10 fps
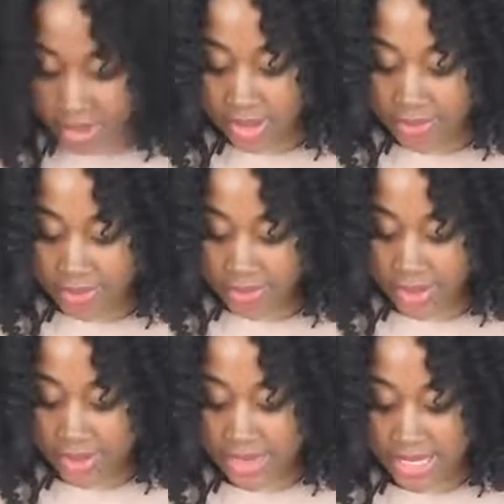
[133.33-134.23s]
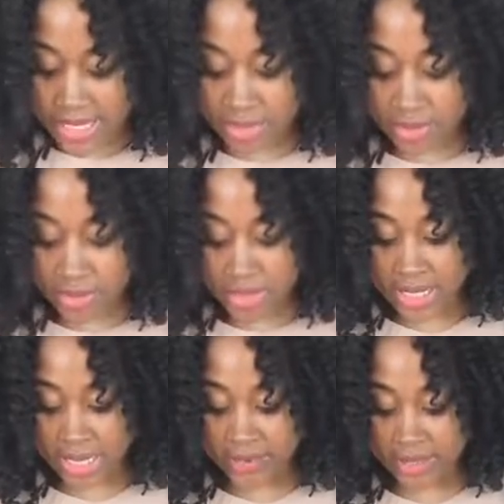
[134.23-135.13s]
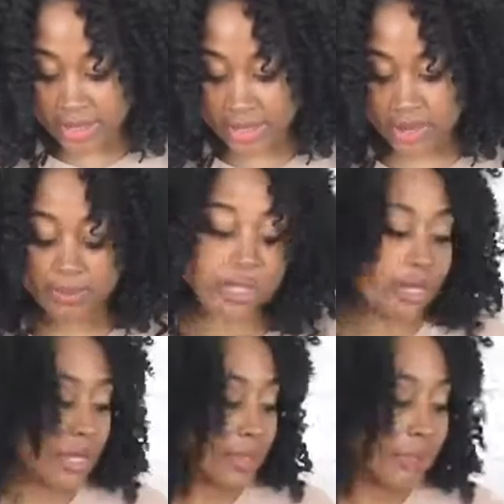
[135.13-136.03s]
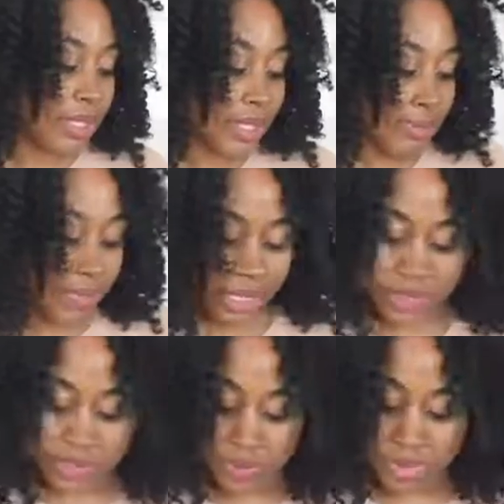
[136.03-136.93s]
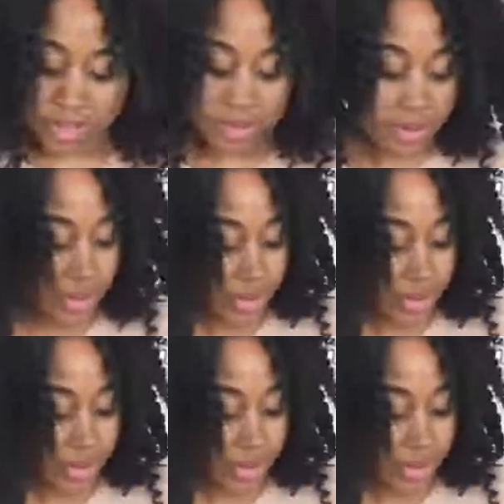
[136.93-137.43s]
Alright, take those carrots and put them in the pan as well.